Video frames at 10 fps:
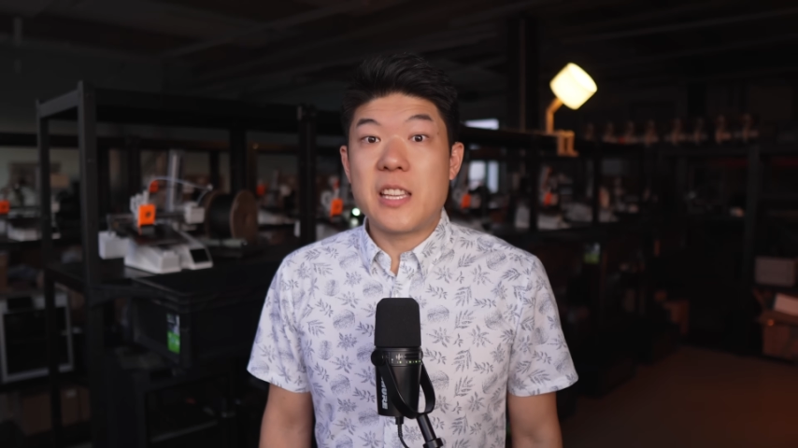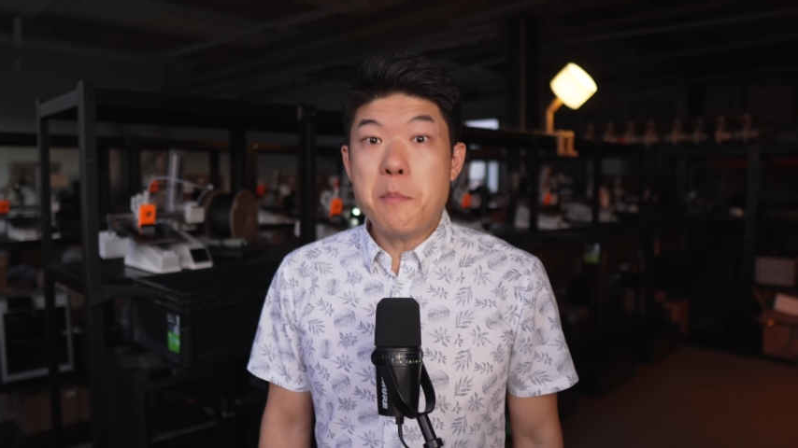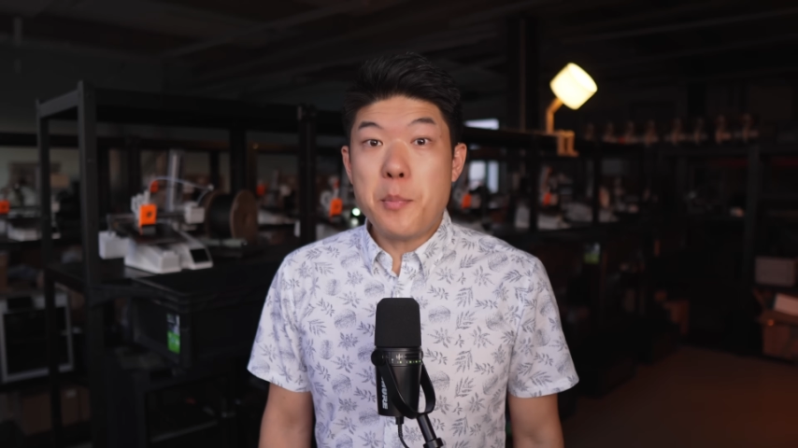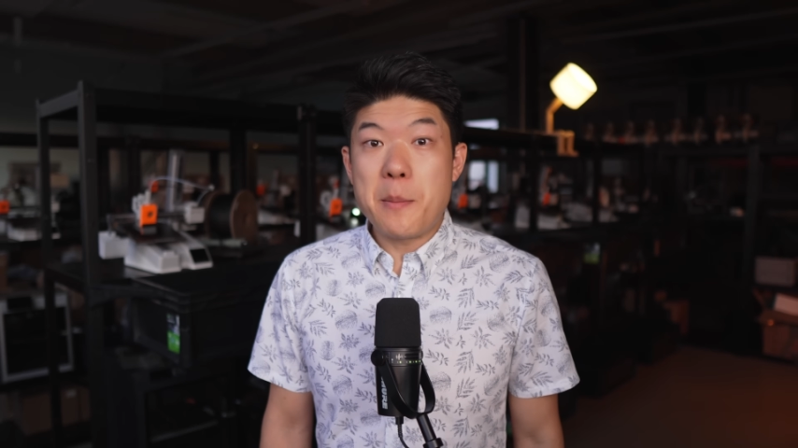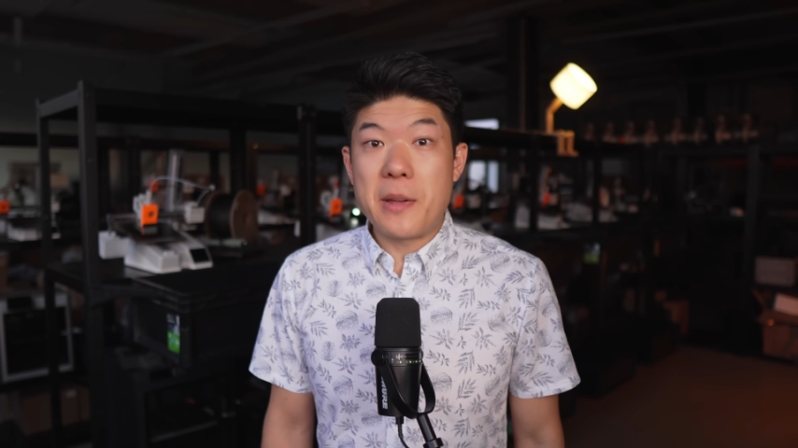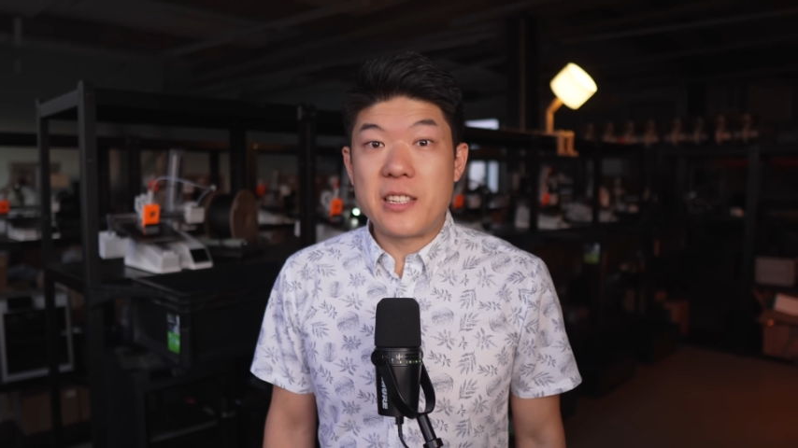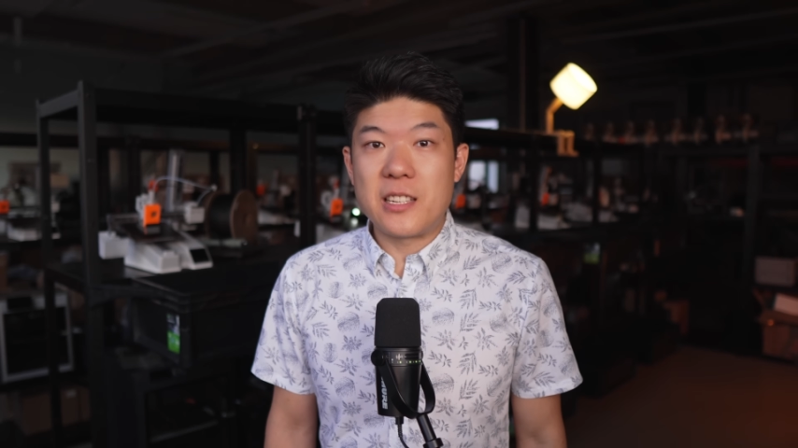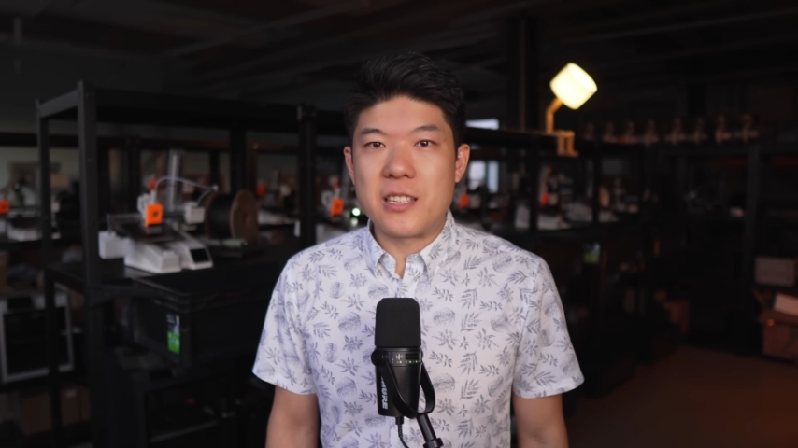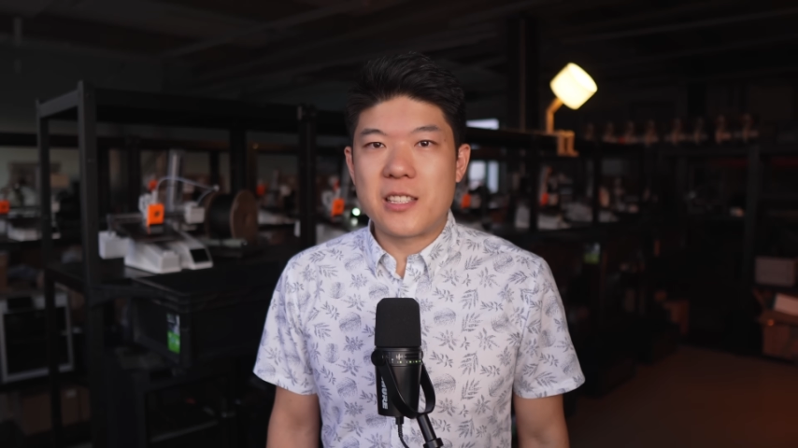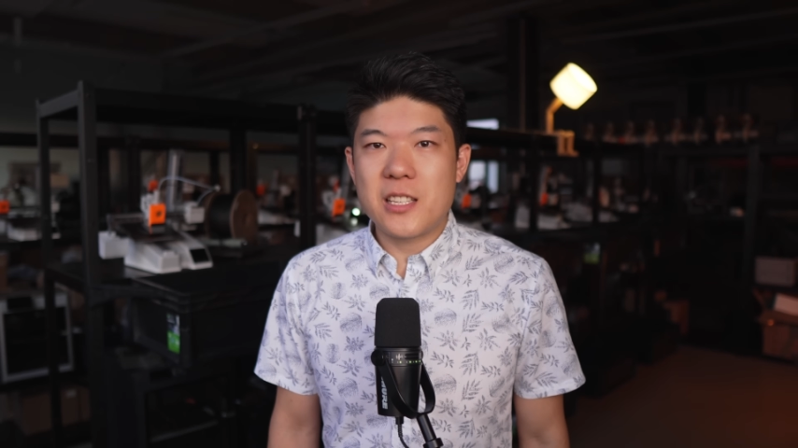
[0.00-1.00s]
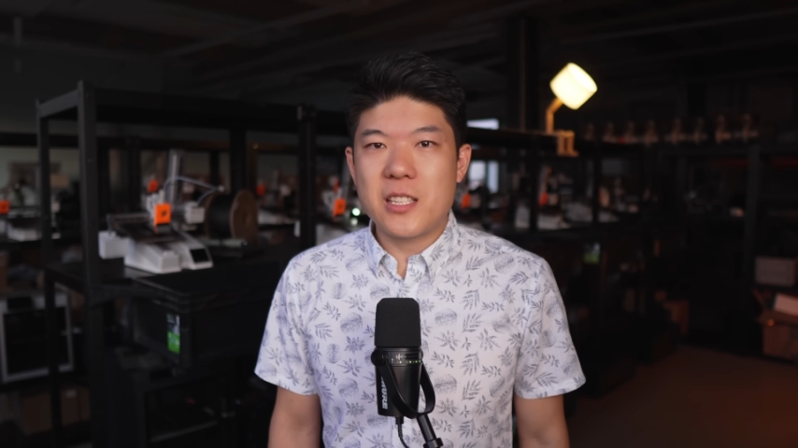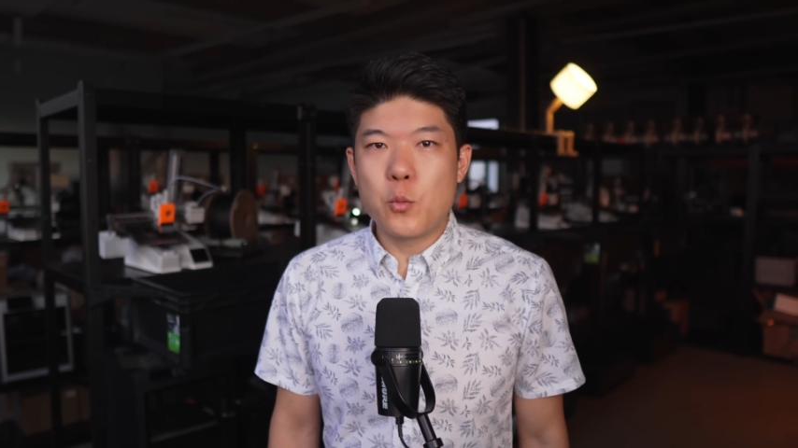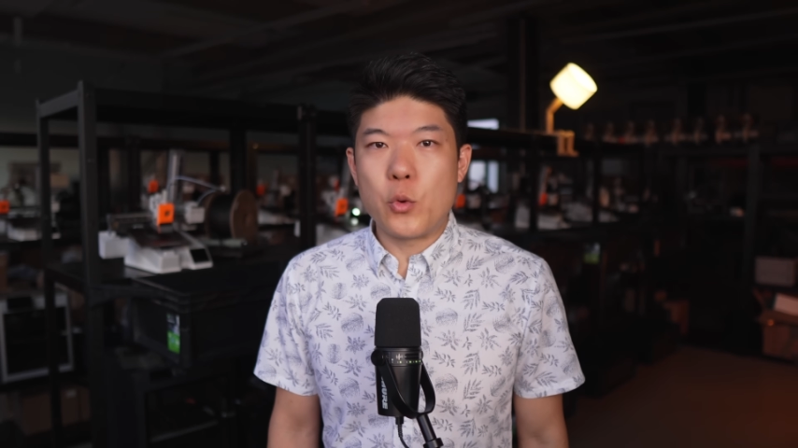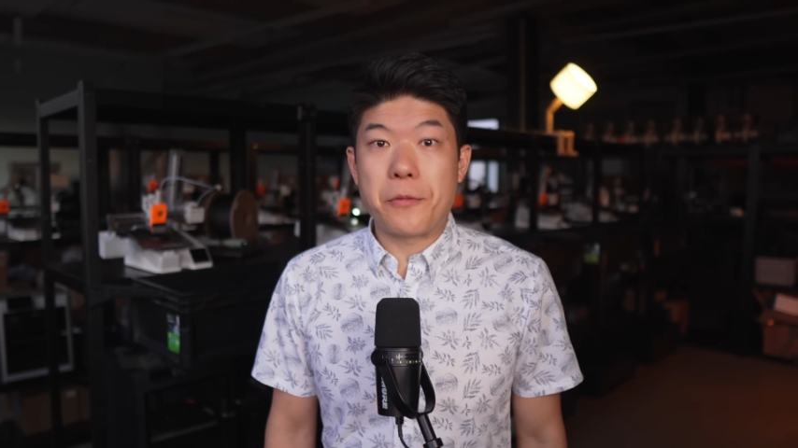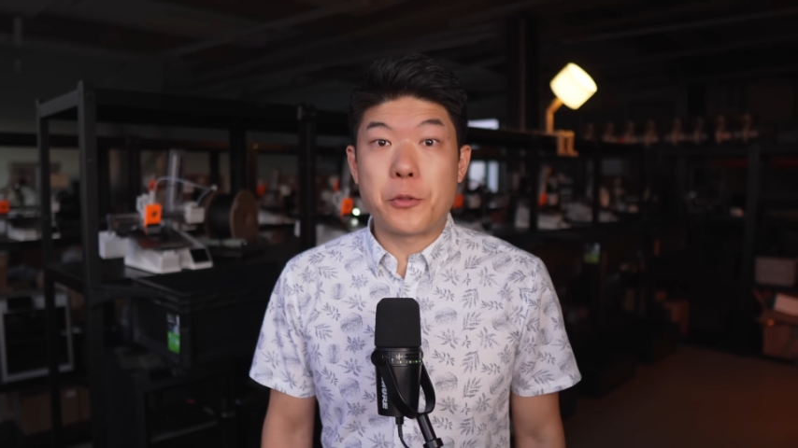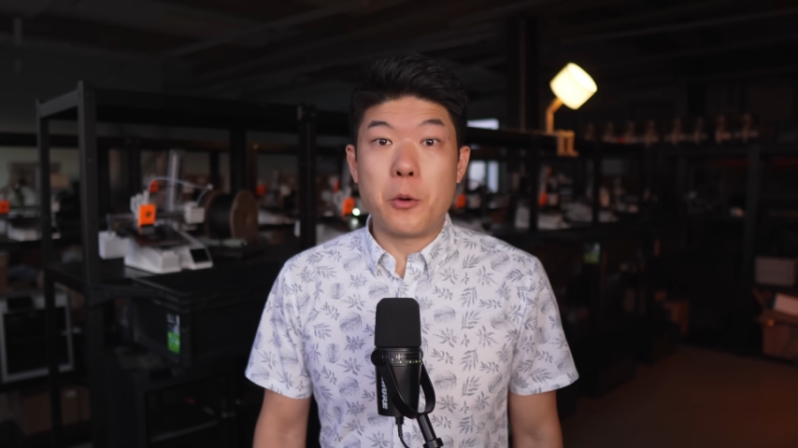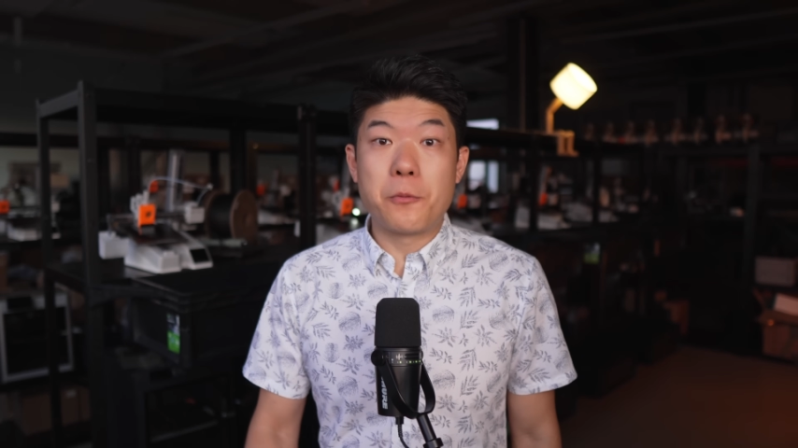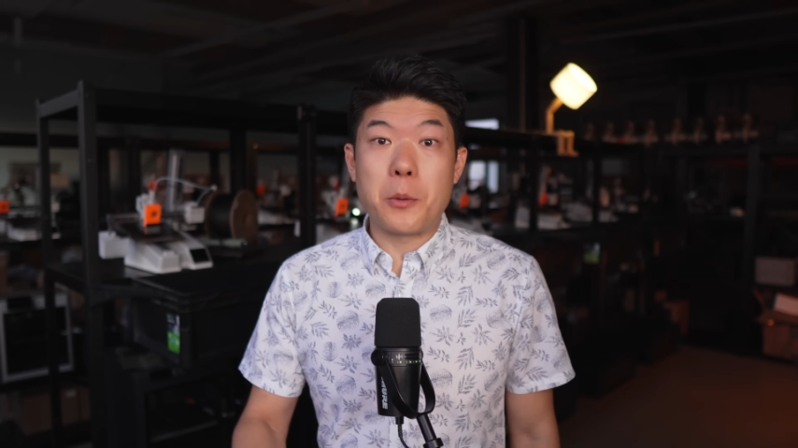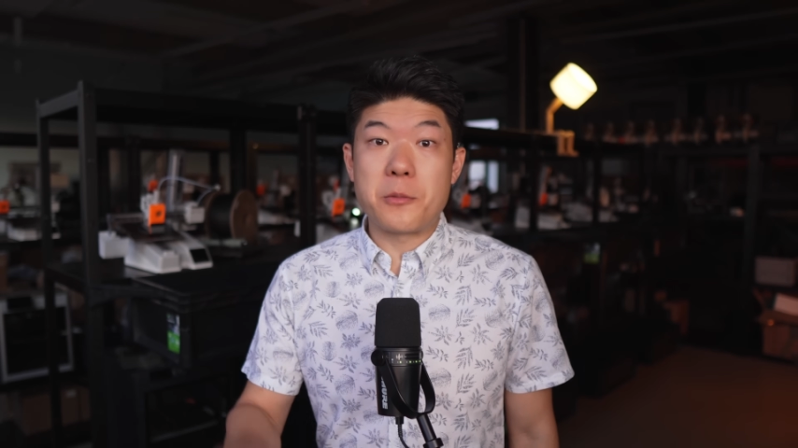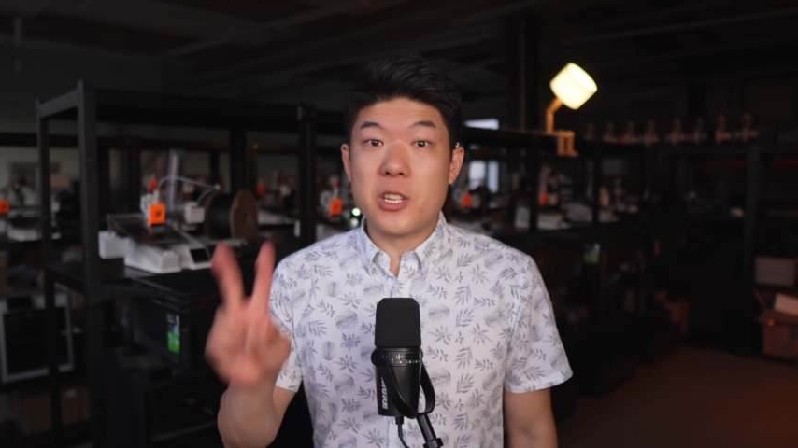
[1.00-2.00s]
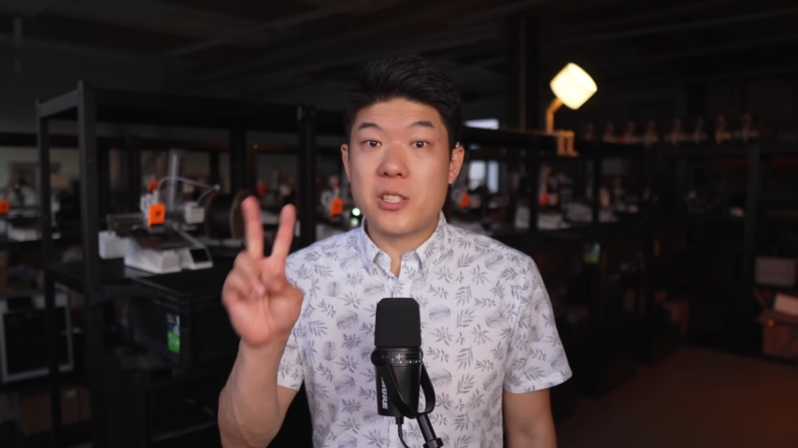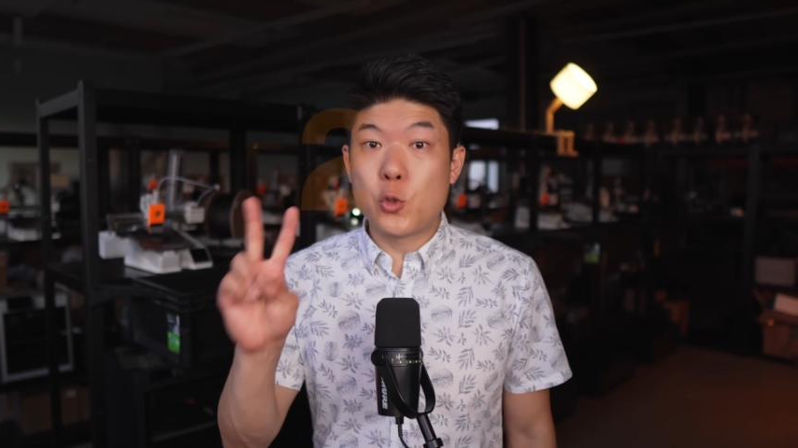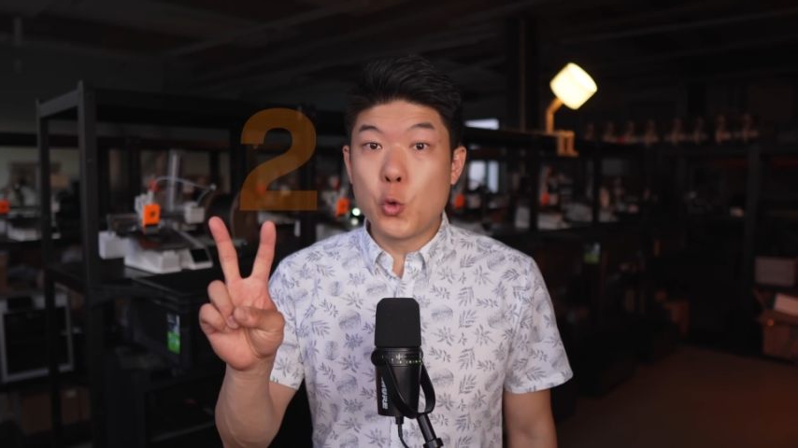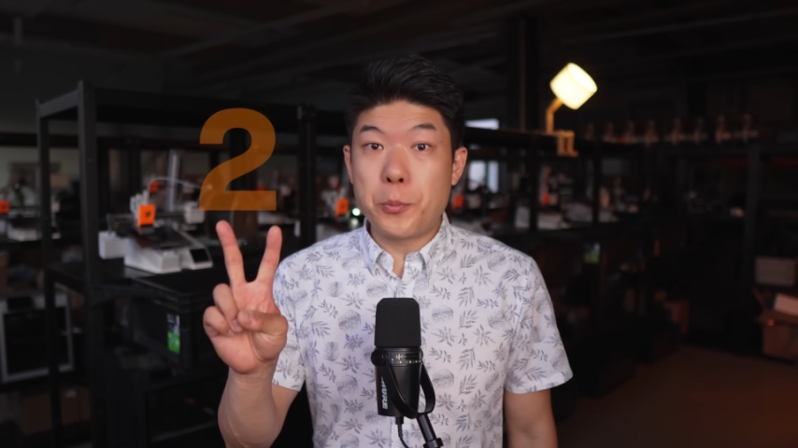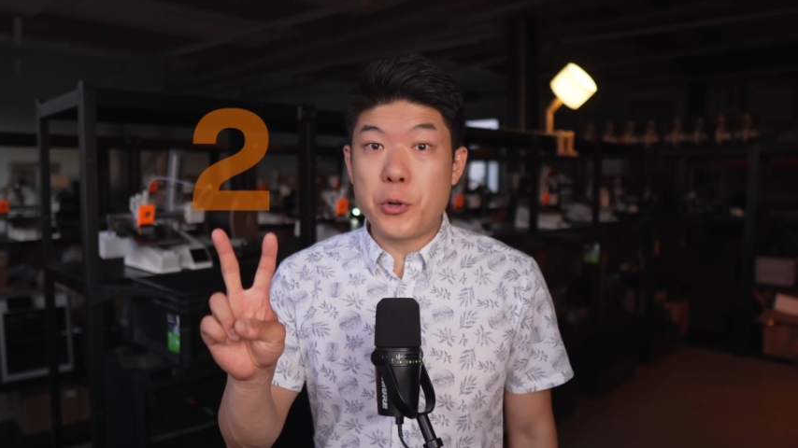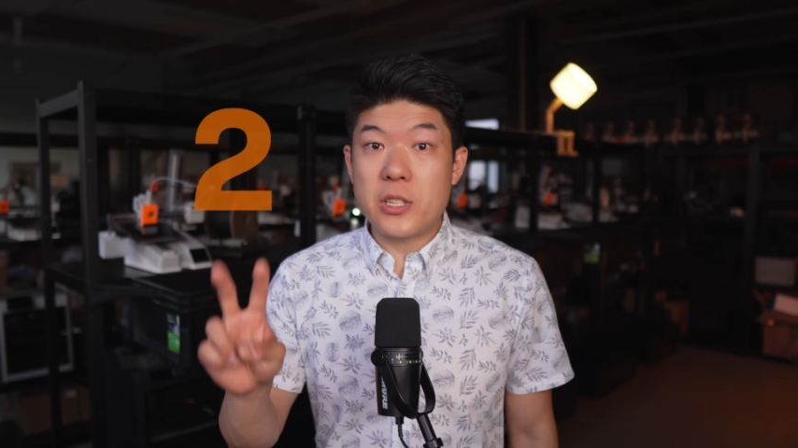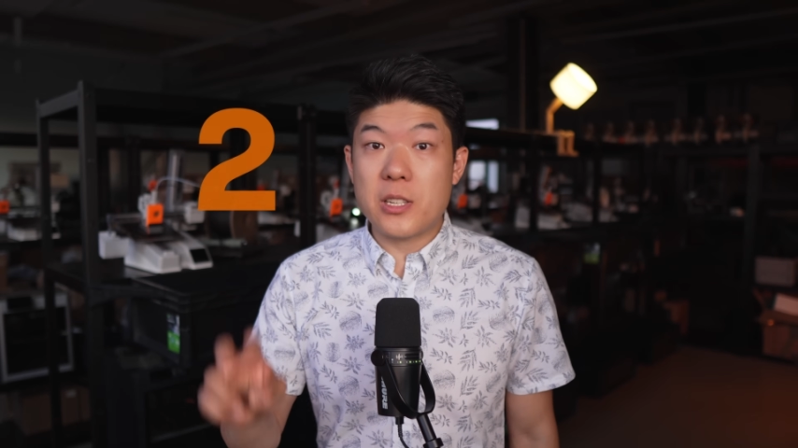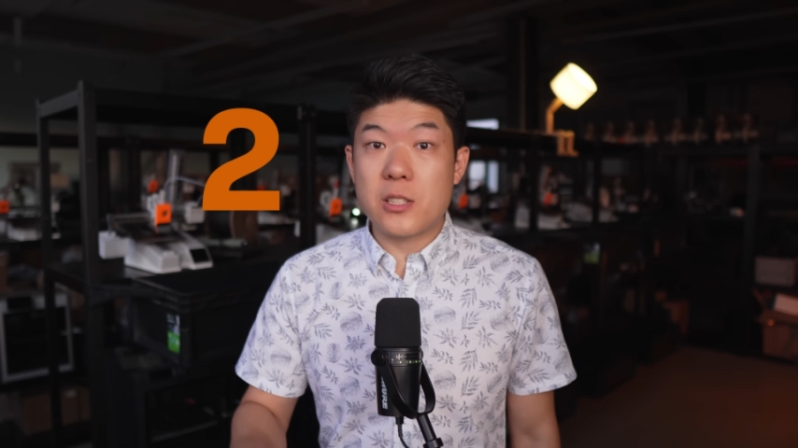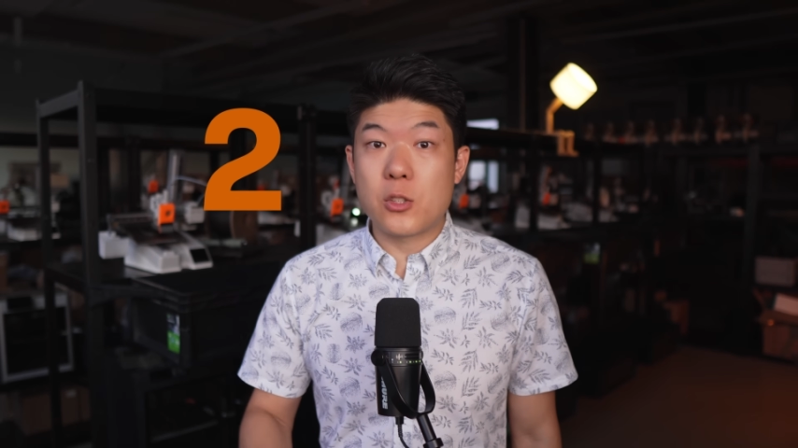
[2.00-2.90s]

implementing the system, we've grown from just 2 printers